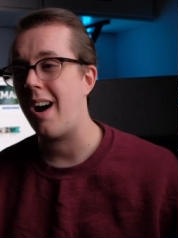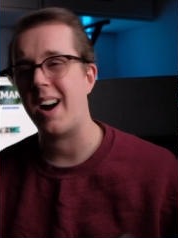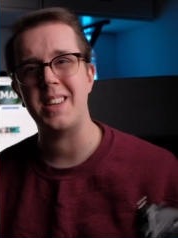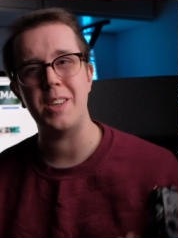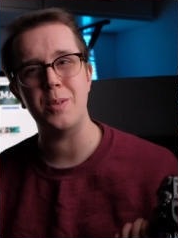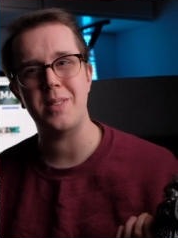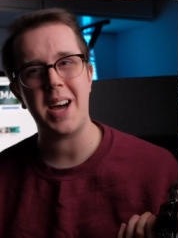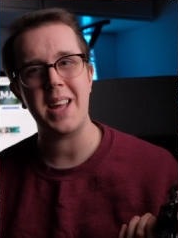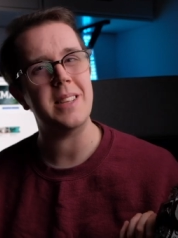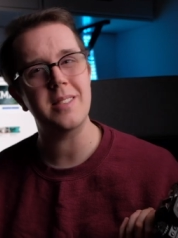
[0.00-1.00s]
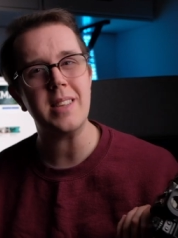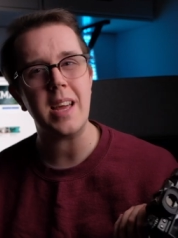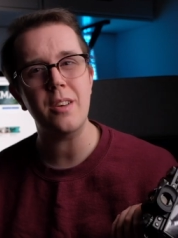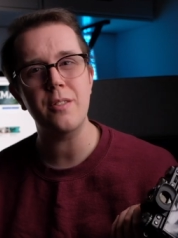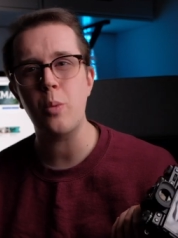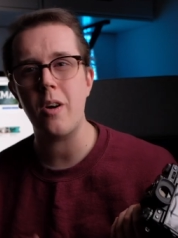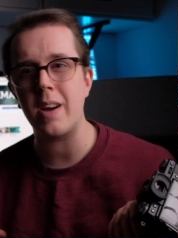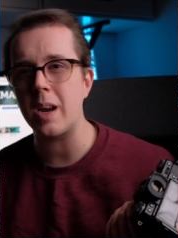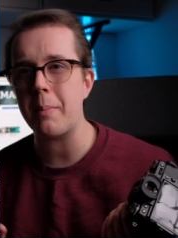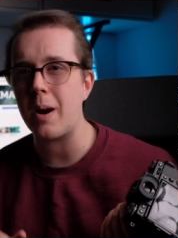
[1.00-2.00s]
I can use that instead of
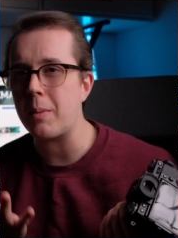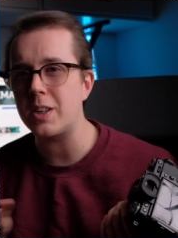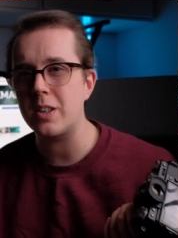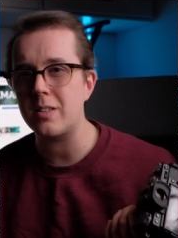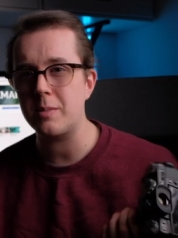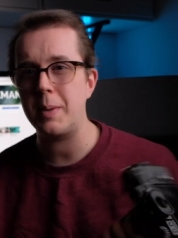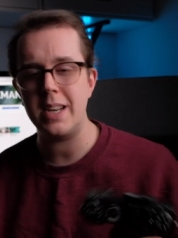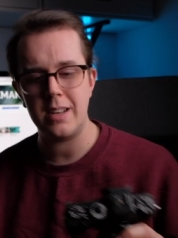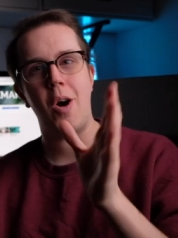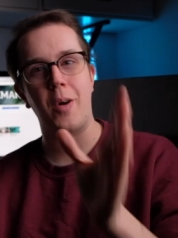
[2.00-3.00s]
worrying about my shutter speed.